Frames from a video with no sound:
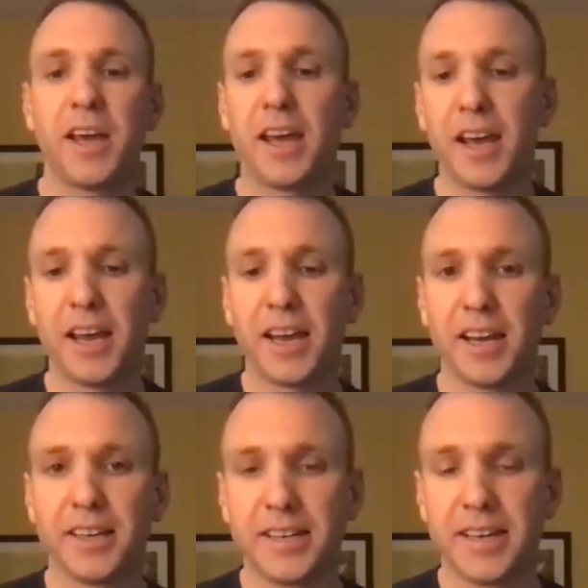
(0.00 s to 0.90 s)

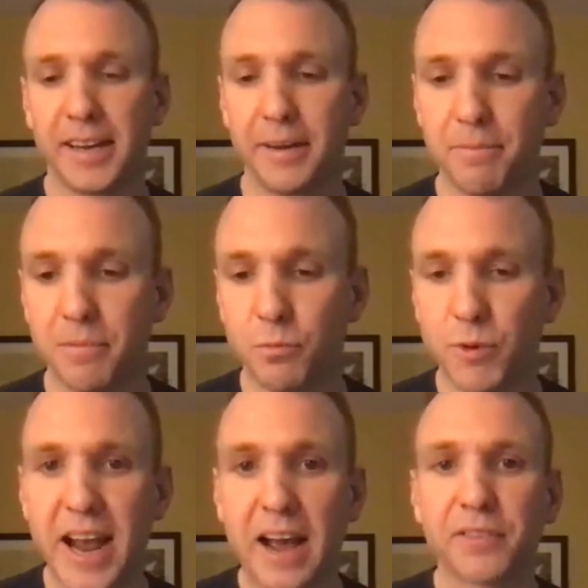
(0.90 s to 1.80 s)
and um,
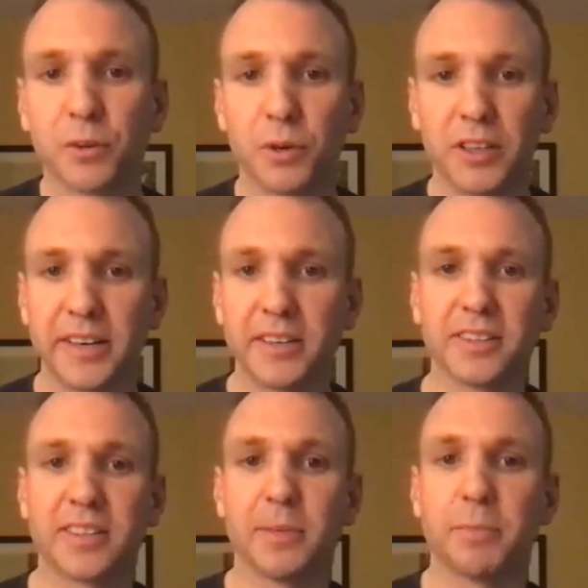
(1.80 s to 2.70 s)
we have to really
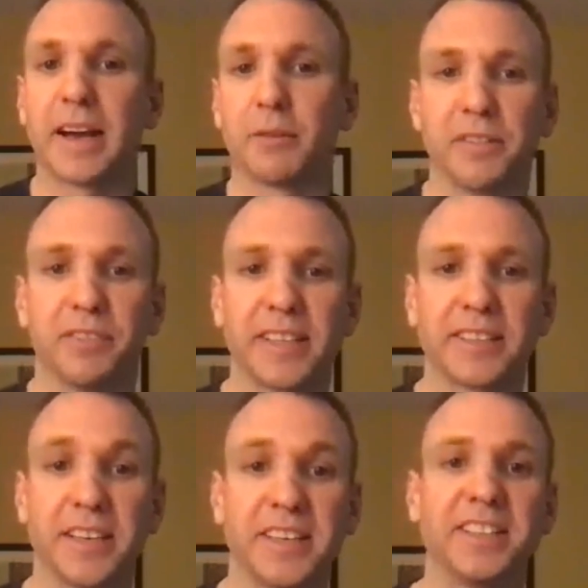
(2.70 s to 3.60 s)
sit back and reflect
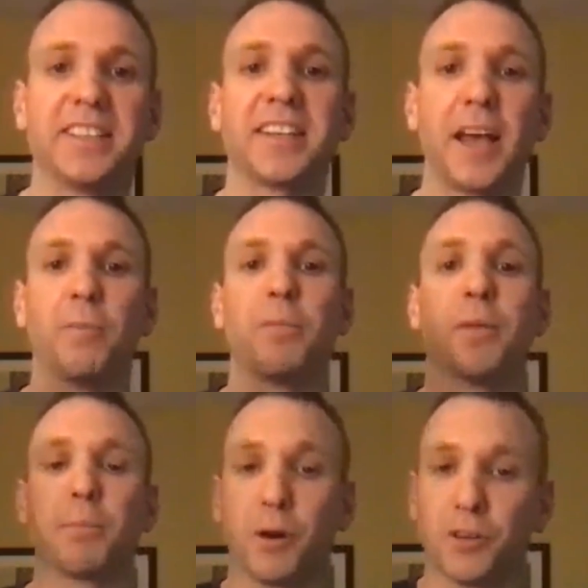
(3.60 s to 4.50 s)
on: Does this help the
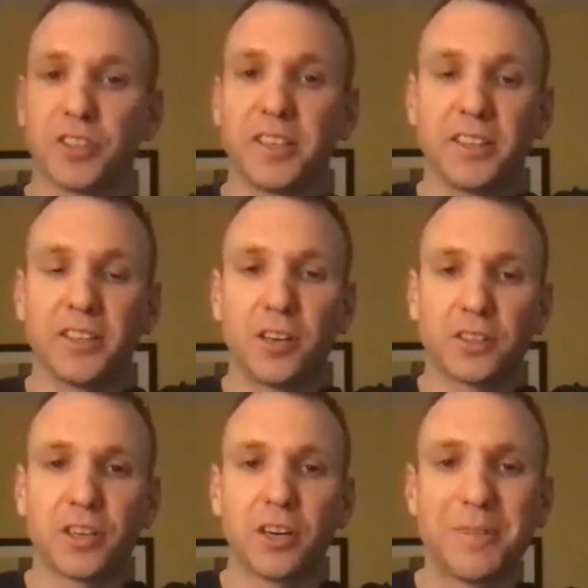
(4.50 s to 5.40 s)
person in the
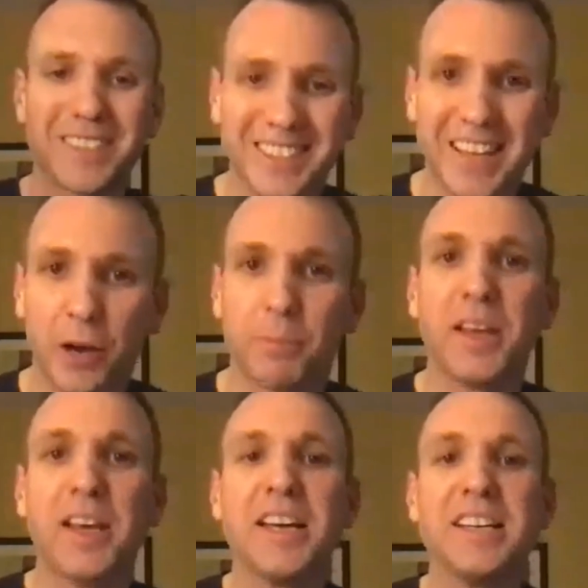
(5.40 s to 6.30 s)
long term? Does this help
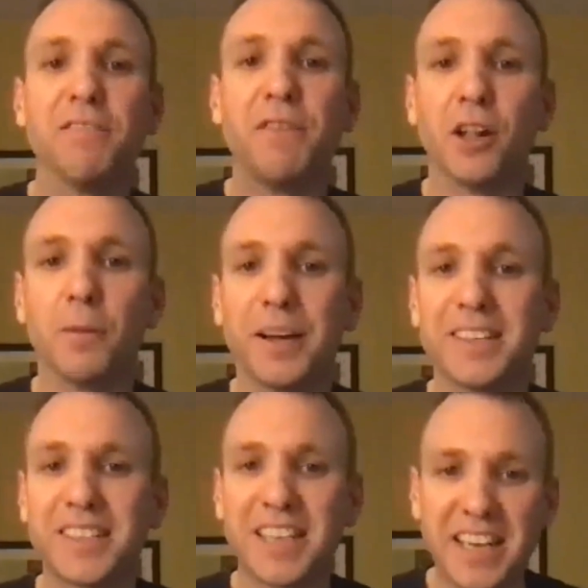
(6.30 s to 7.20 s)
develop a
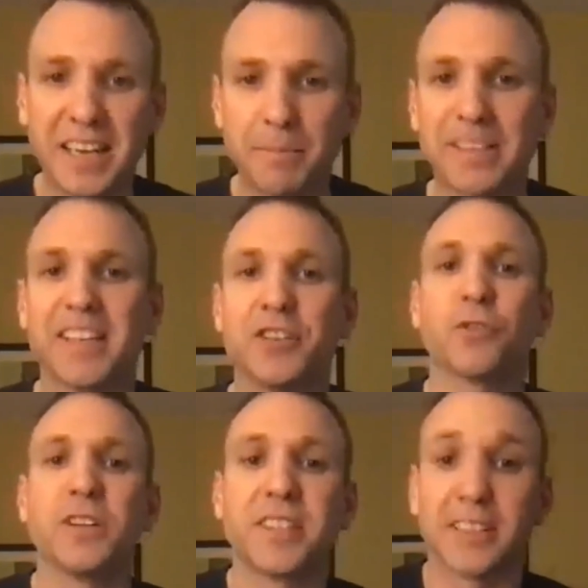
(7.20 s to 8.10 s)
team that's
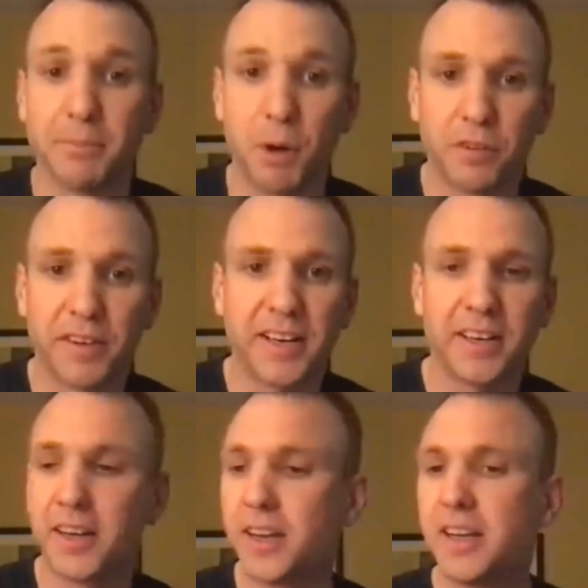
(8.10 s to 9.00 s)
intrinsically motivated?
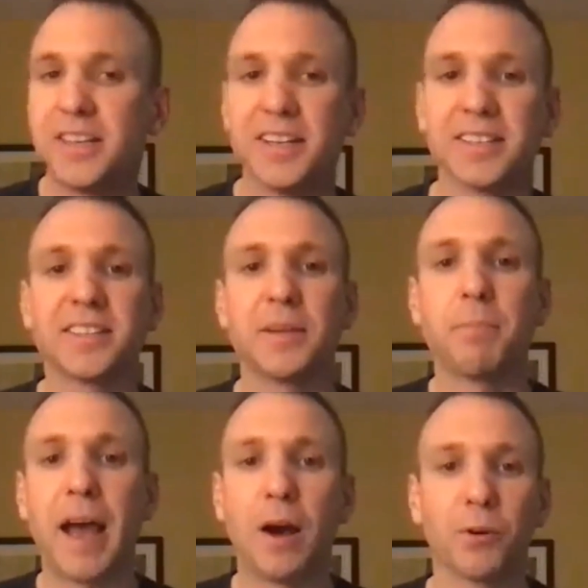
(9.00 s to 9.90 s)
does this
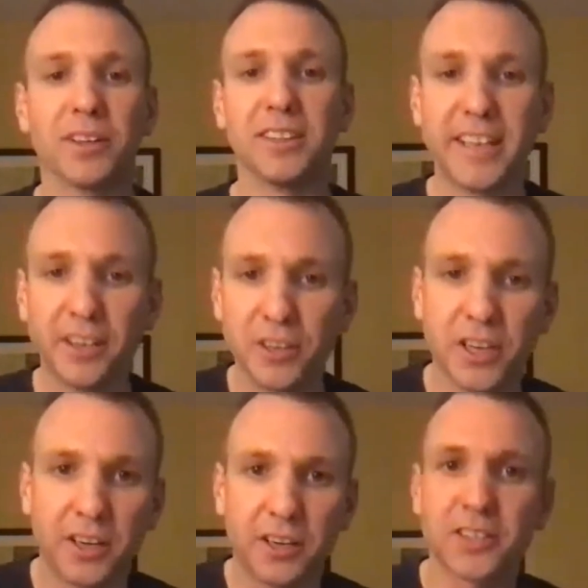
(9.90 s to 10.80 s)
empower leaders
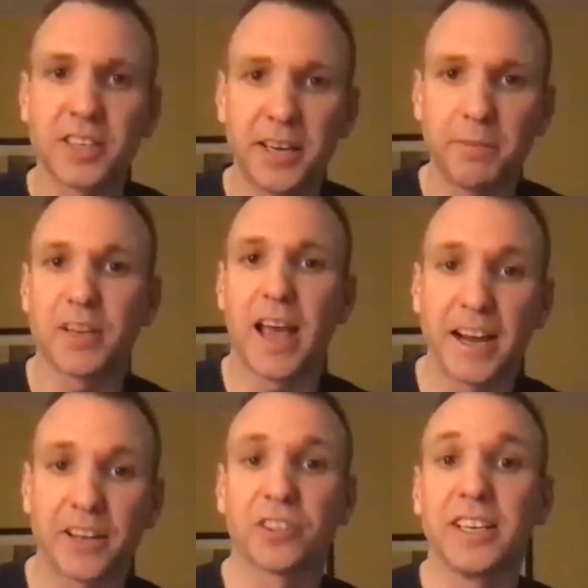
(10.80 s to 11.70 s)
on our team to
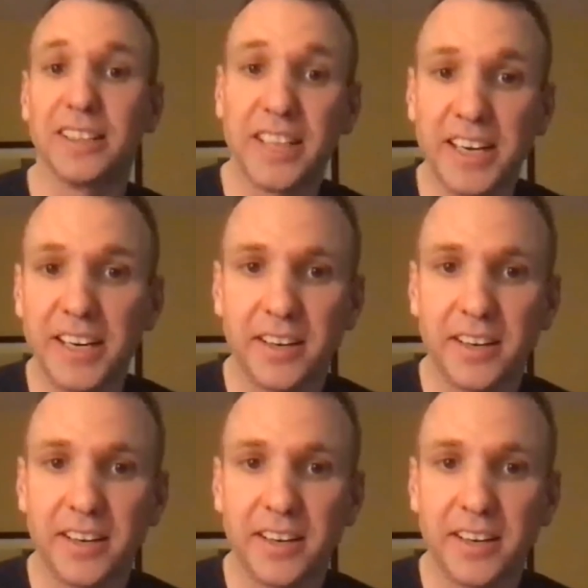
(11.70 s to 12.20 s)
actually lead?